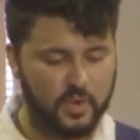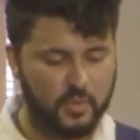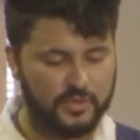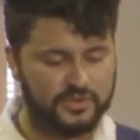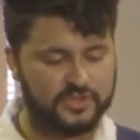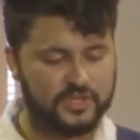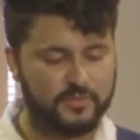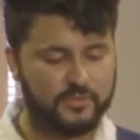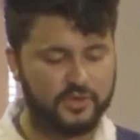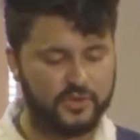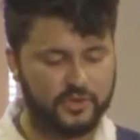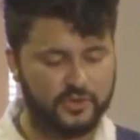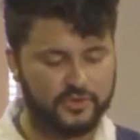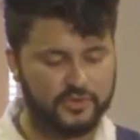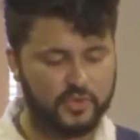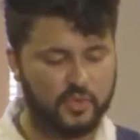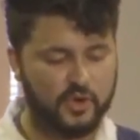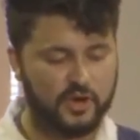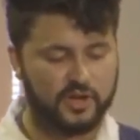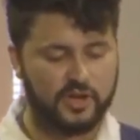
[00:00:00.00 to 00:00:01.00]
with some of
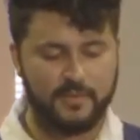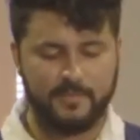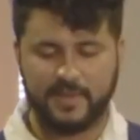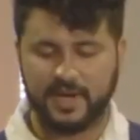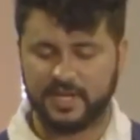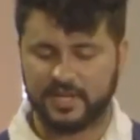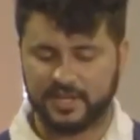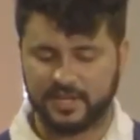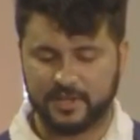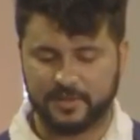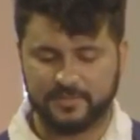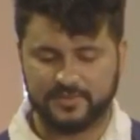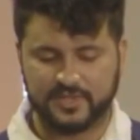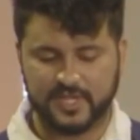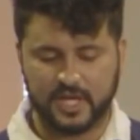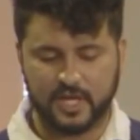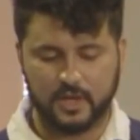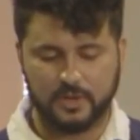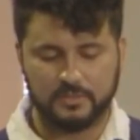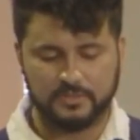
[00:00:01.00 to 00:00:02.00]
those who are commending
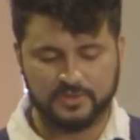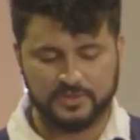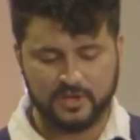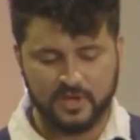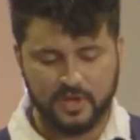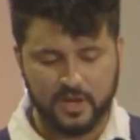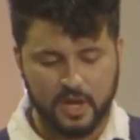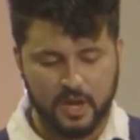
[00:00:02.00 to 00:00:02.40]
themselves,